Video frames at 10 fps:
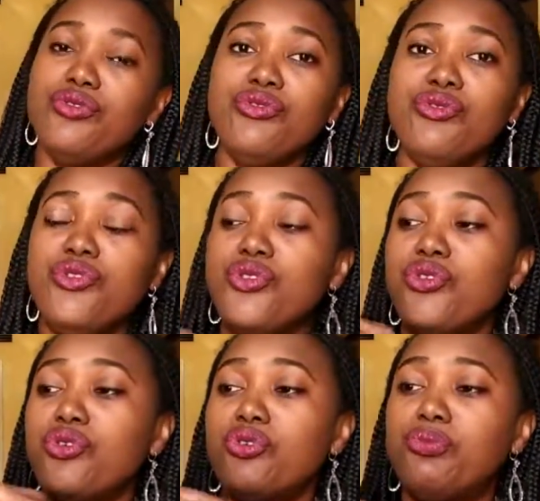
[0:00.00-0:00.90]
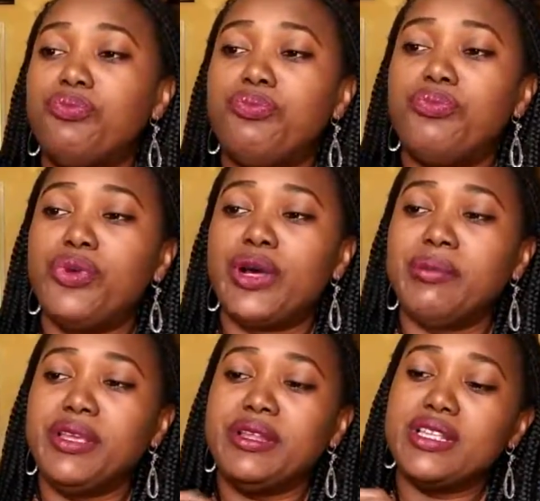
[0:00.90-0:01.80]
No, I
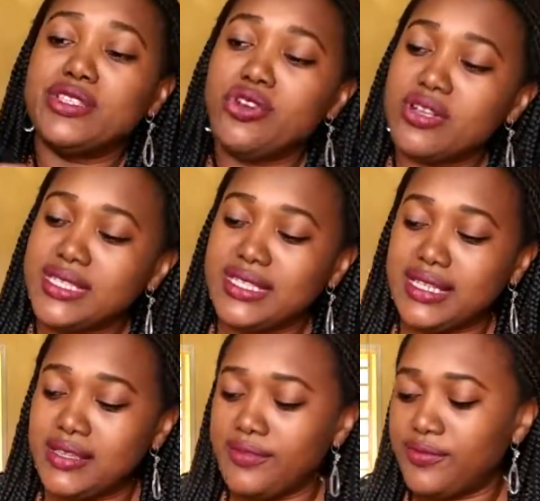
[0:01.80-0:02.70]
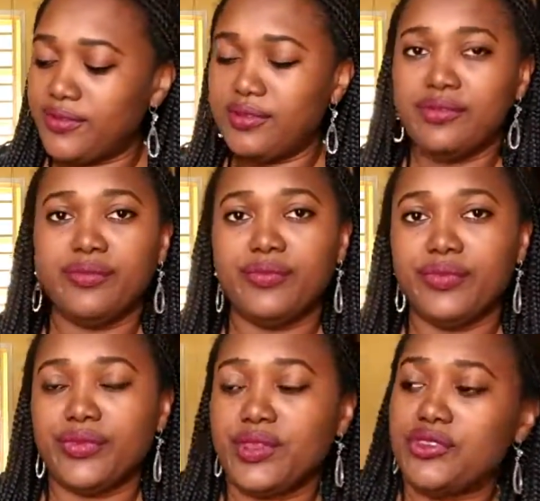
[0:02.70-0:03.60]
mean it's got a sleeve.
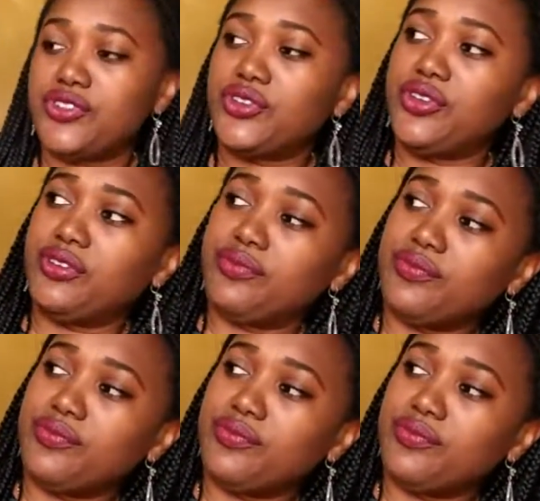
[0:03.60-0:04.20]
I'll show you.